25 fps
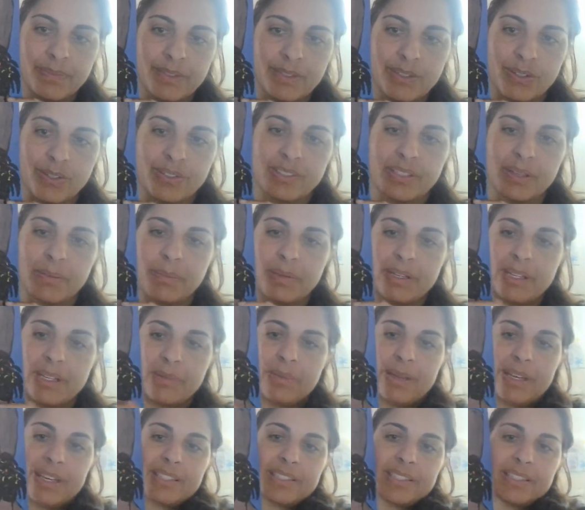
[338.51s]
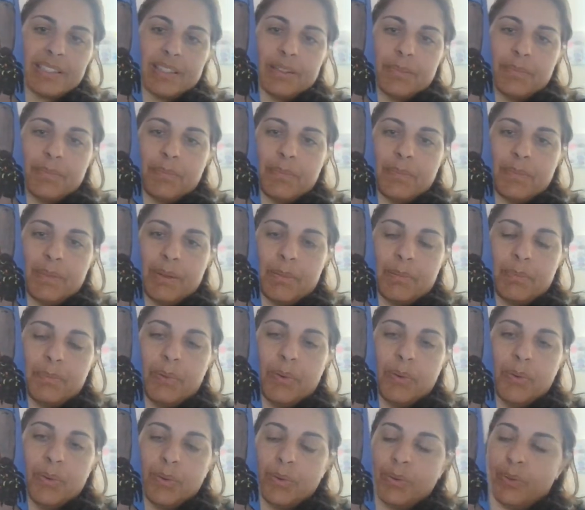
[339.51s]
So somebody makes the
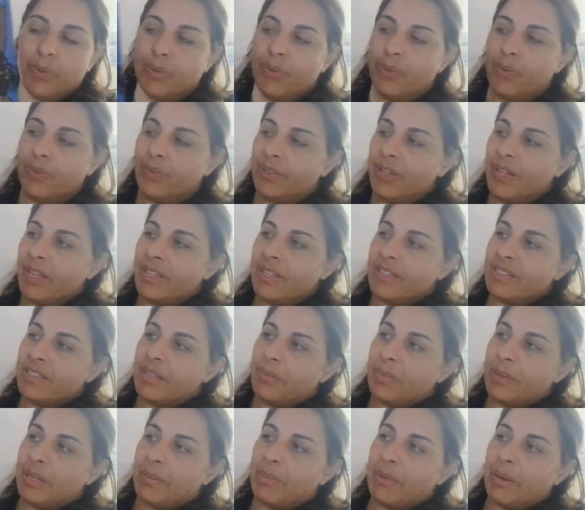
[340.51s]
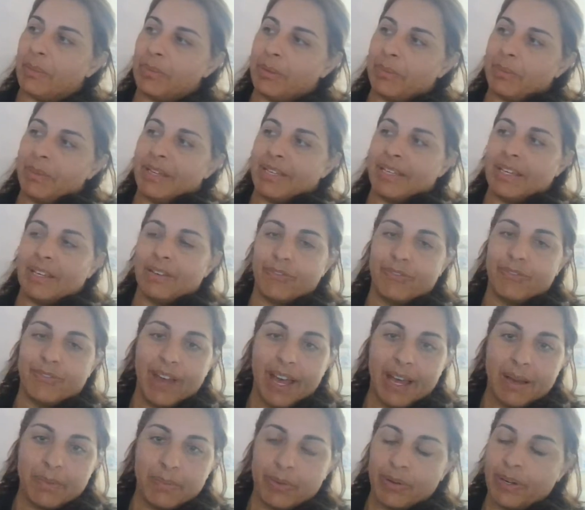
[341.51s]
bowls, somebody might be making
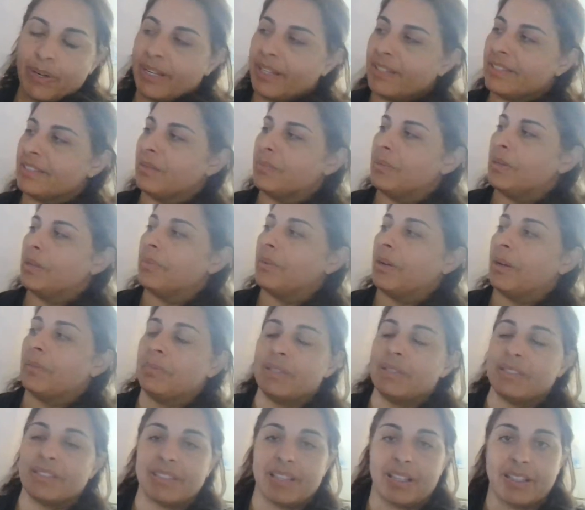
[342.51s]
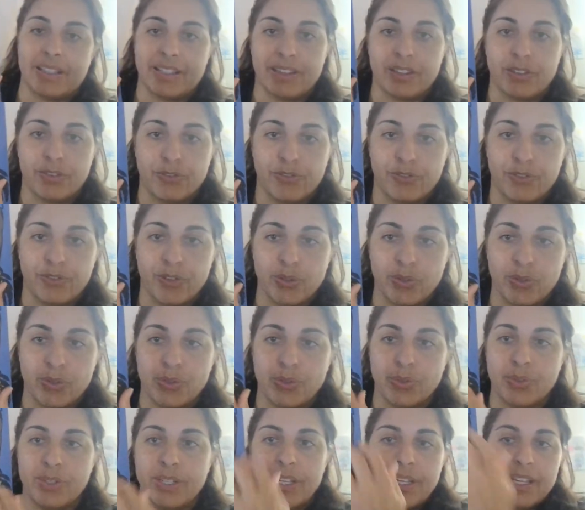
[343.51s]
fabric, somebody might be selling the
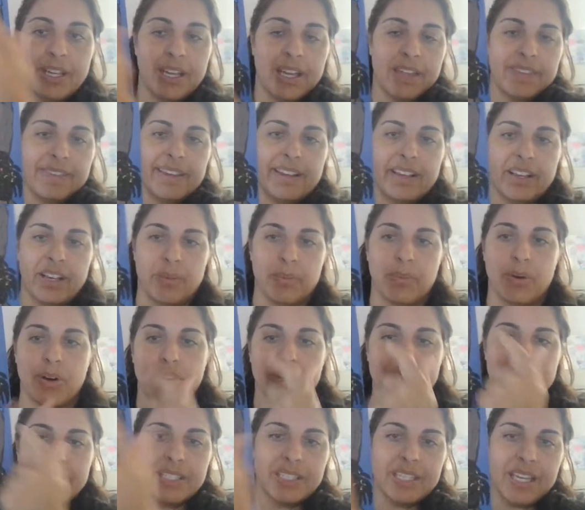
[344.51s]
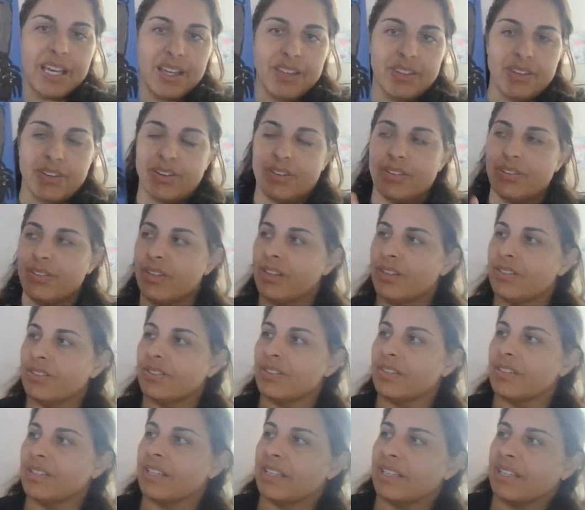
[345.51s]
food, and they come all together so
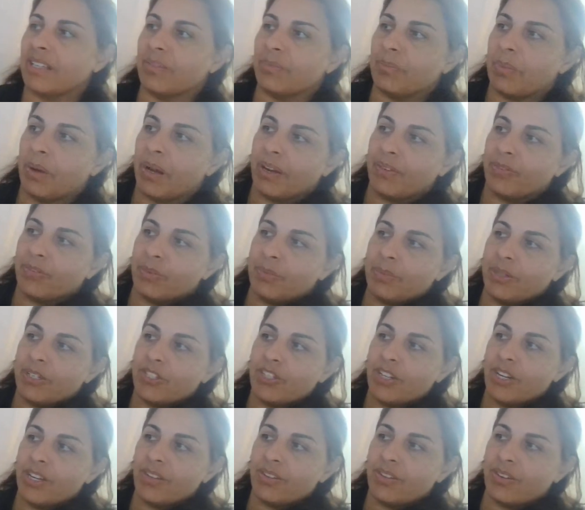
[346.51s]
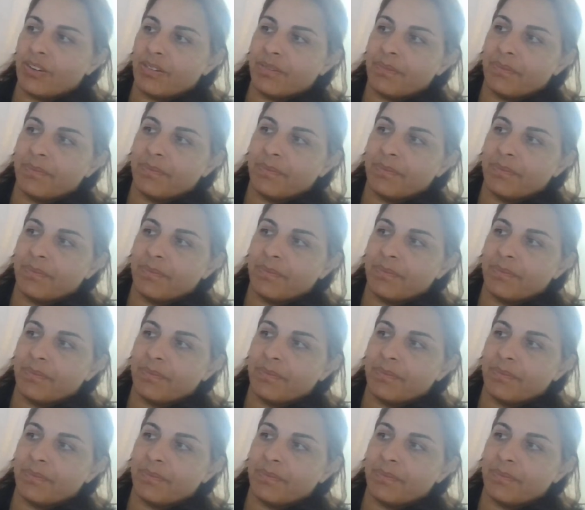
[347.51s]
they can buy from each other.